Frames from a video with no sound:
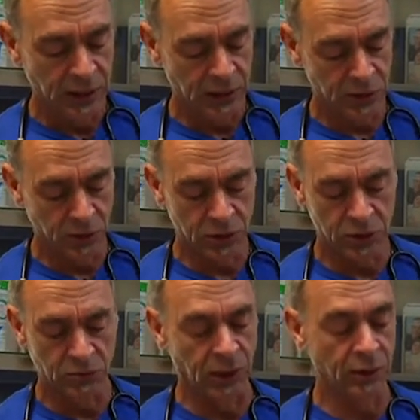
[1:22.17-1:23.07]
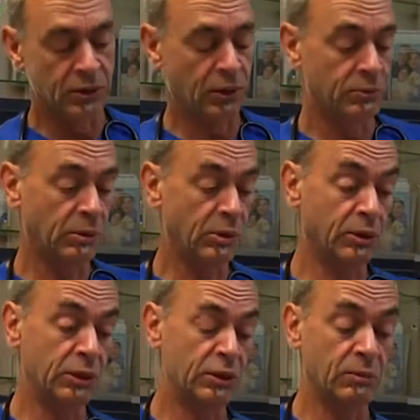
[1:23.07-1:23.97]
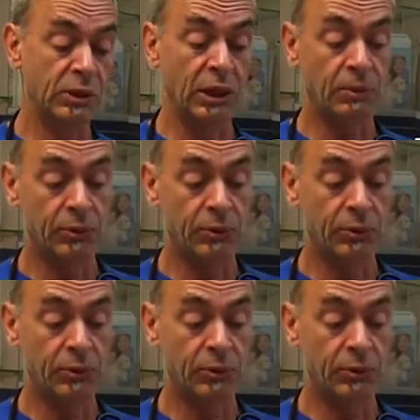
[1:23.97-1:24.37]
And so it's just a matter, sometimes maybe you'll need someone to help